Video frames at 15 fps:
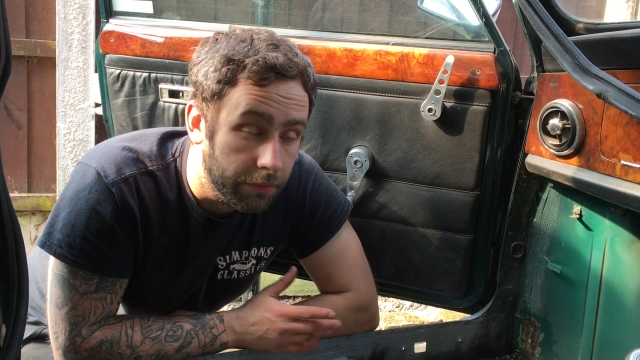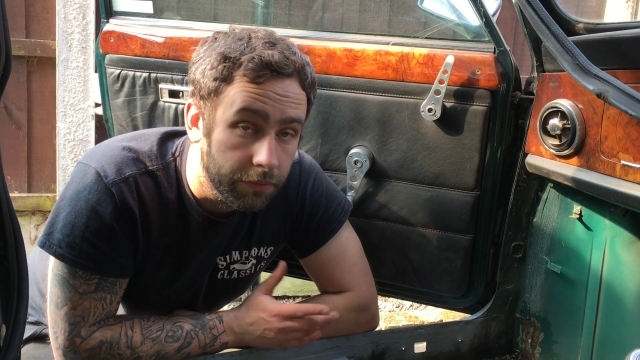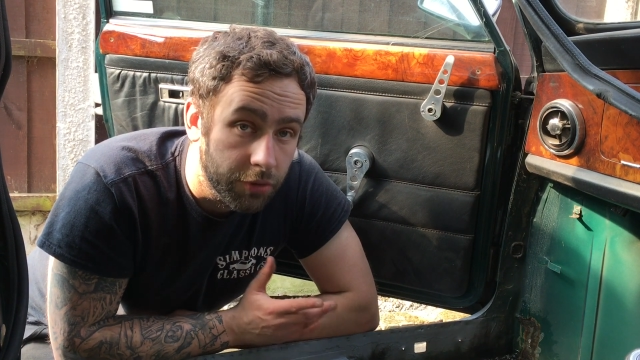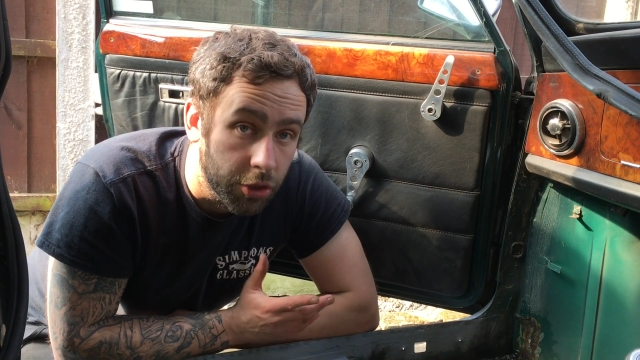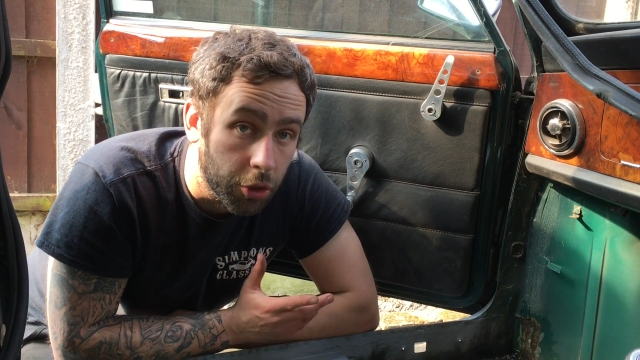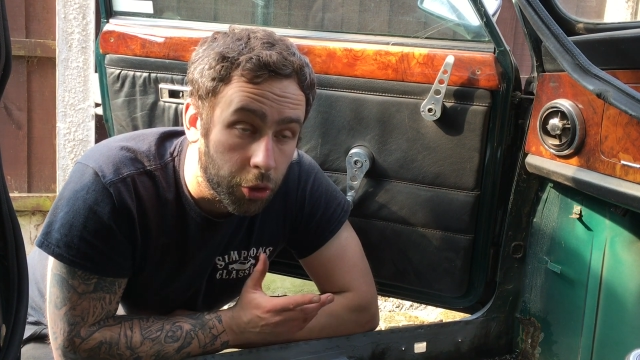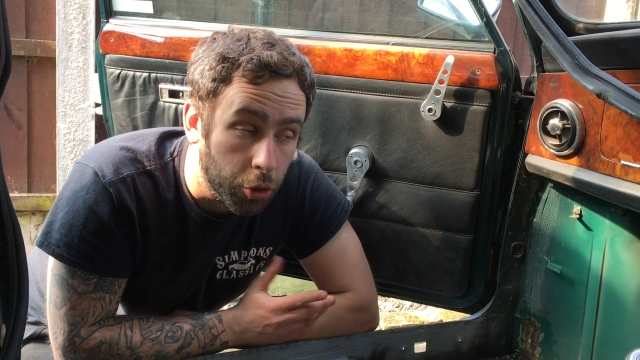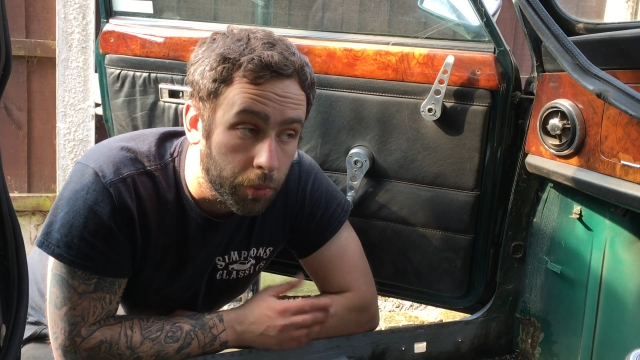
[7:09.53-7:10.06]

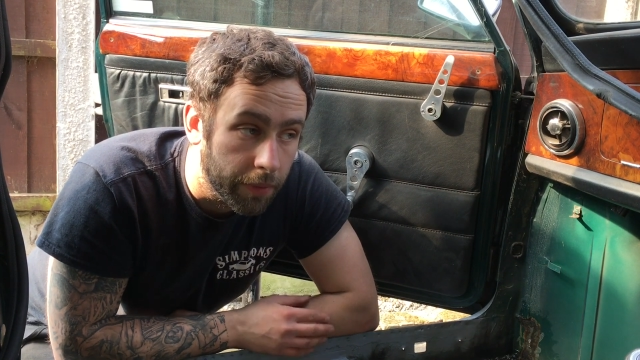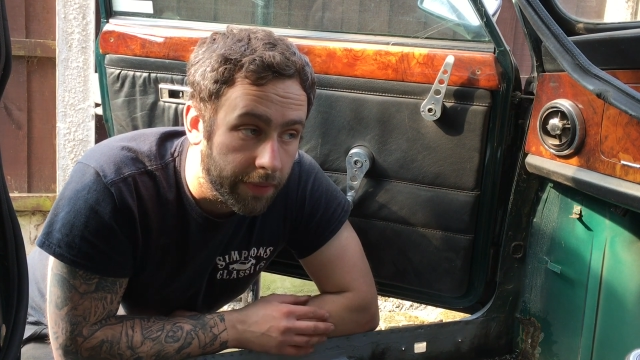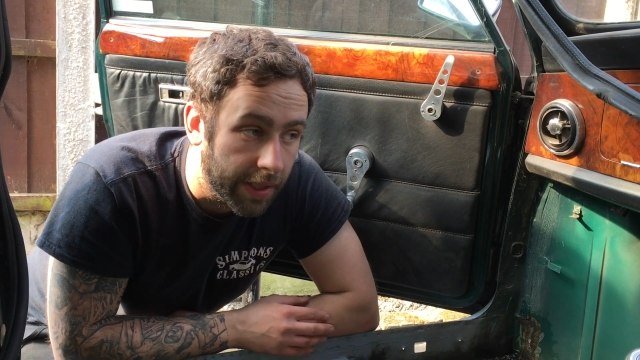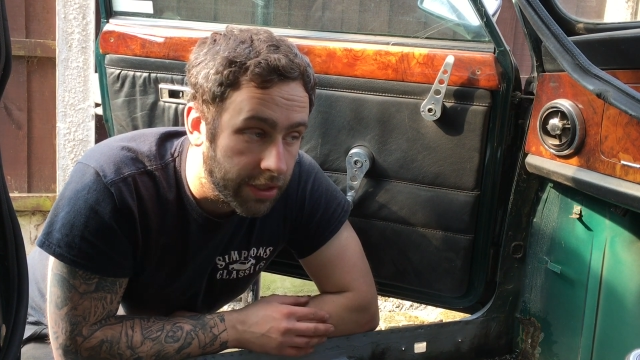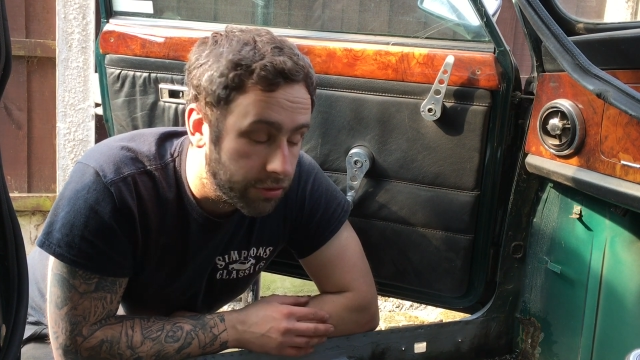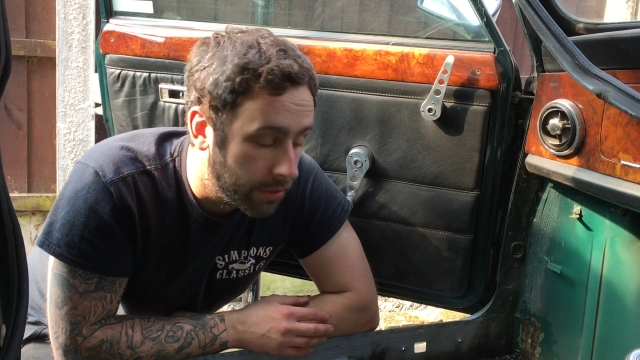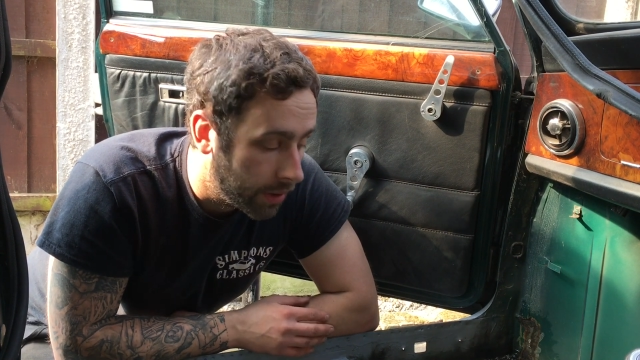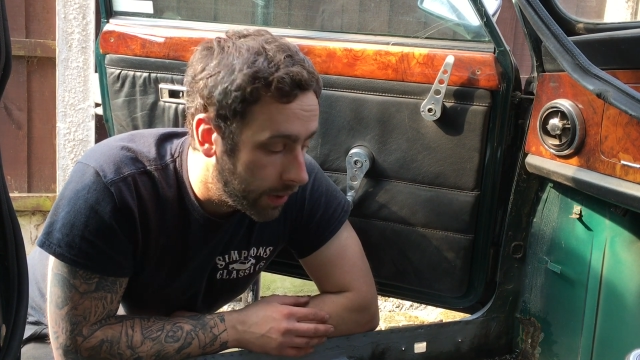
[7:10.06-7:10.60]
John Cooper
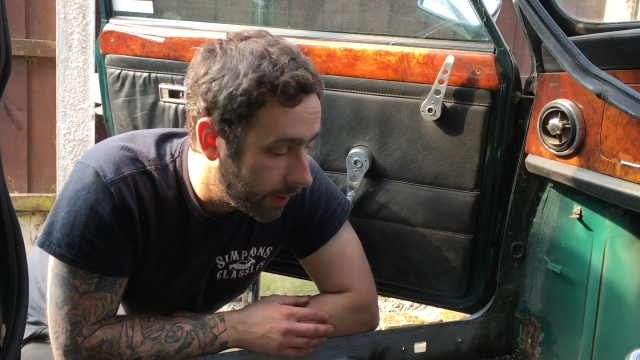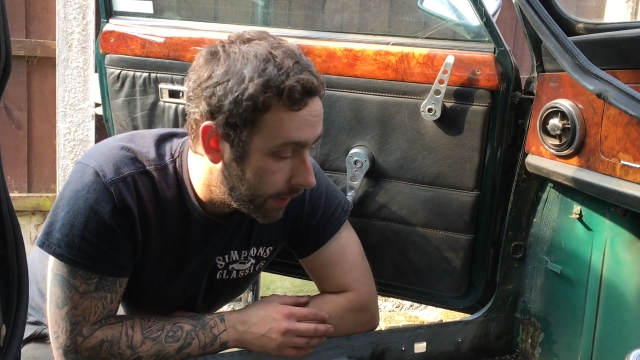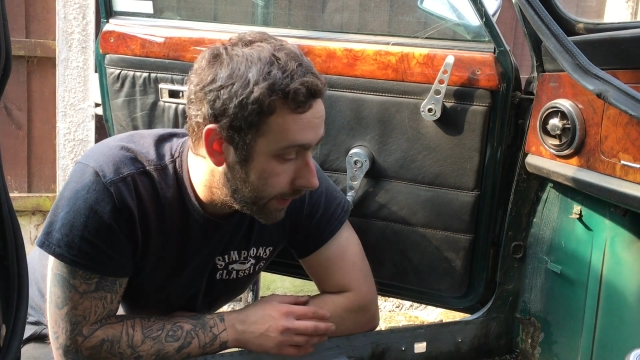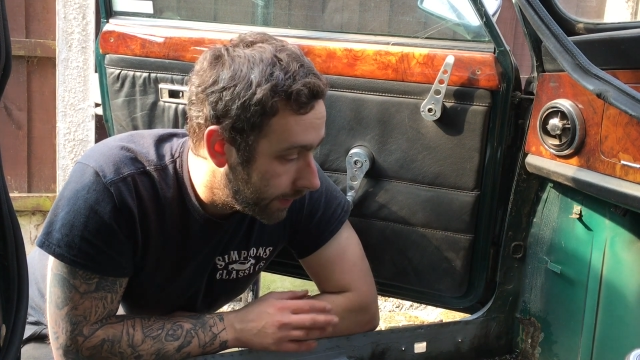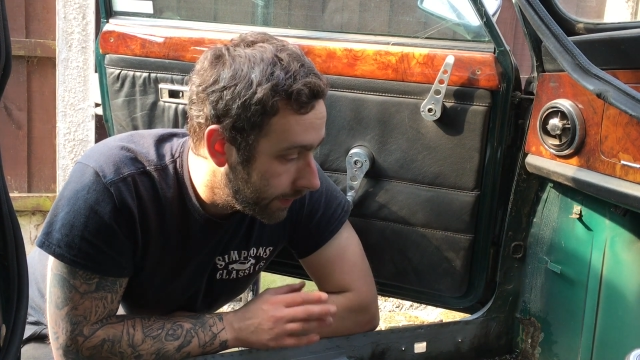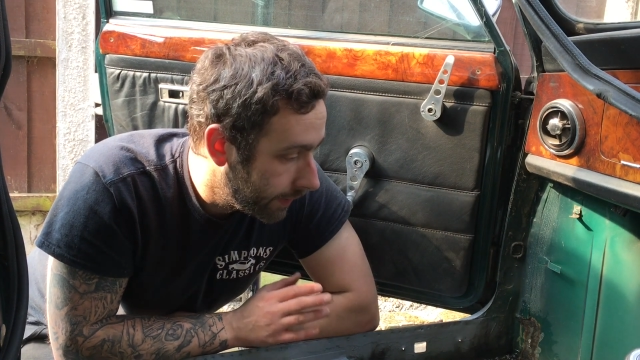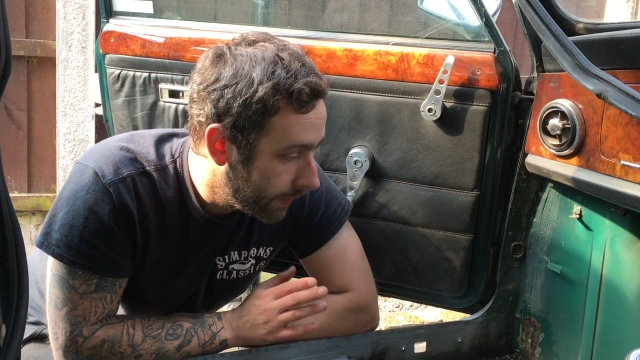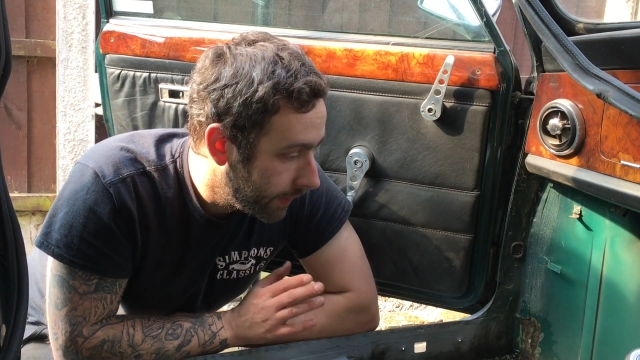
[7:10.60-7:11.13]
factory like that.
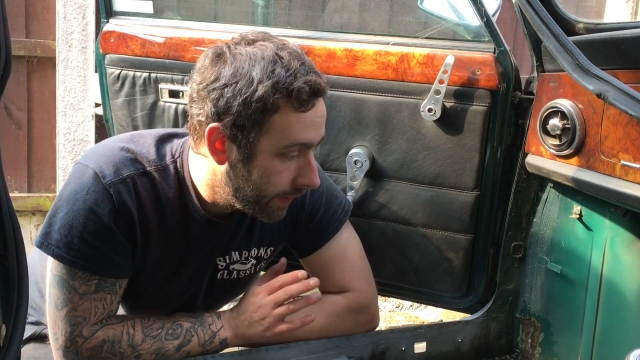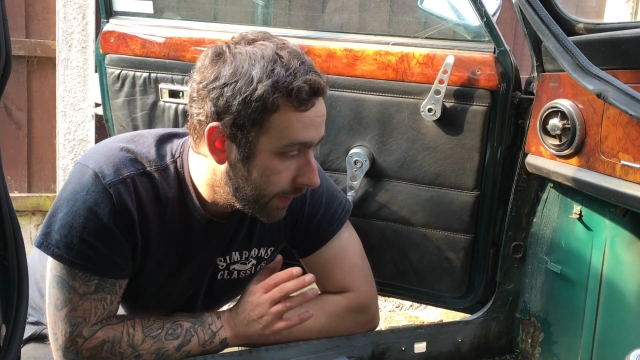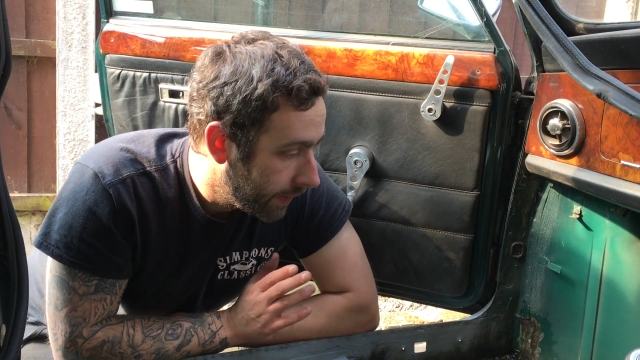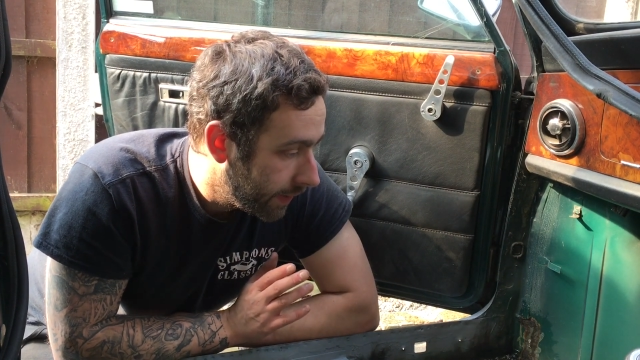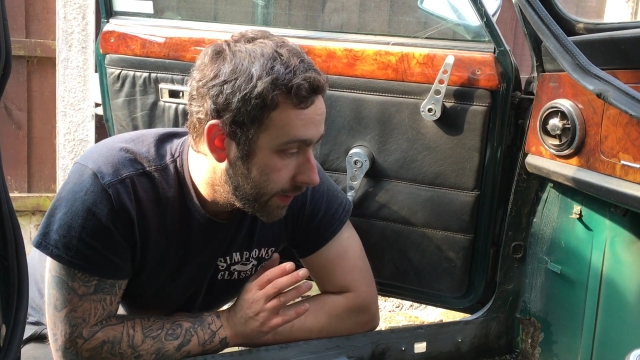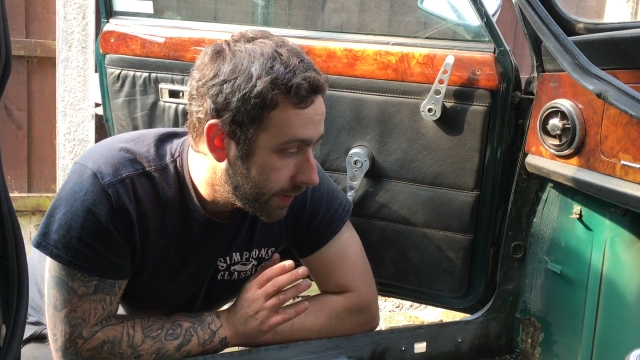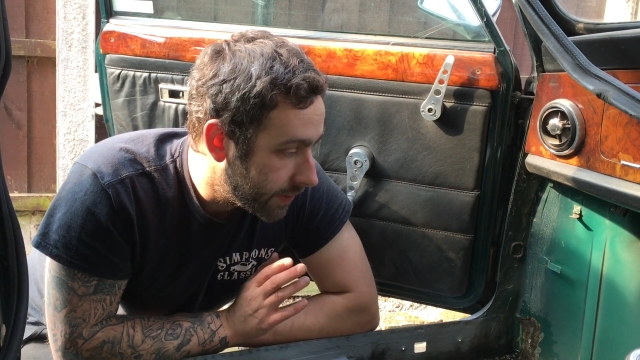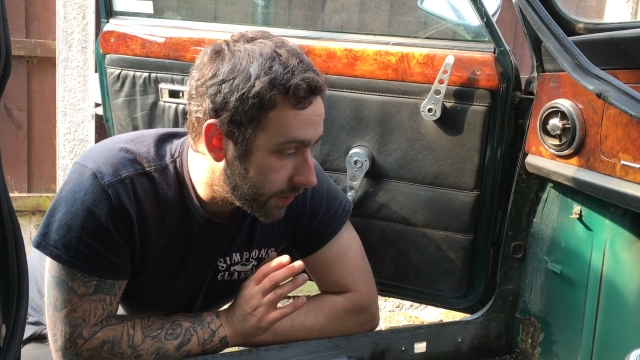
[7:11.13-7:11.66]

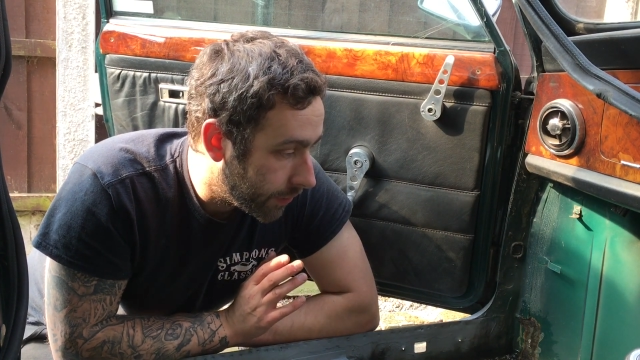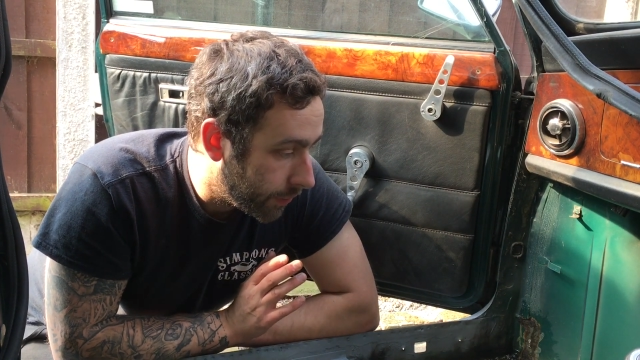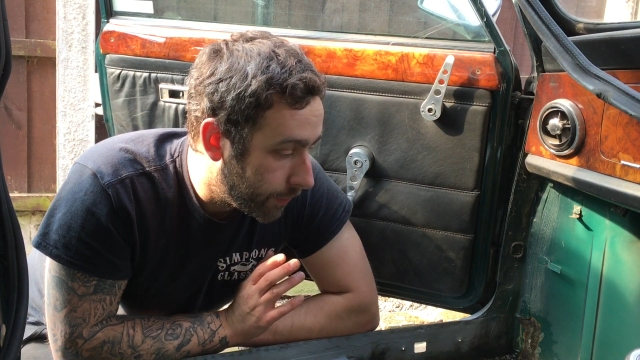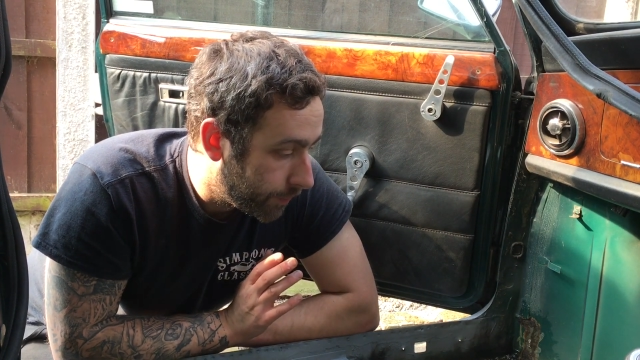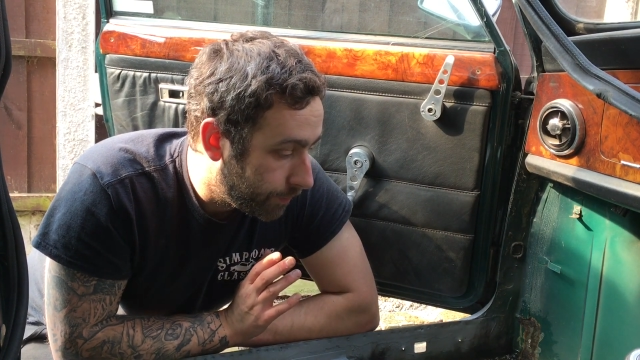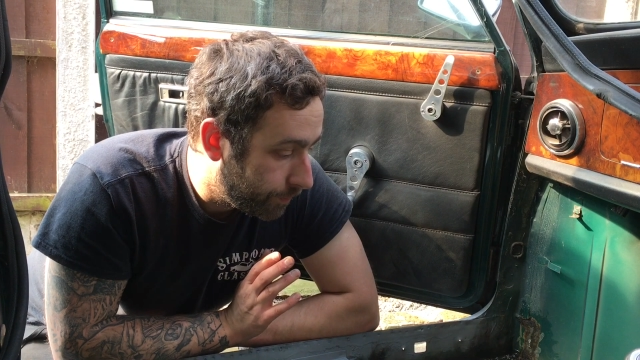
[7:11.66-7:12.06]
So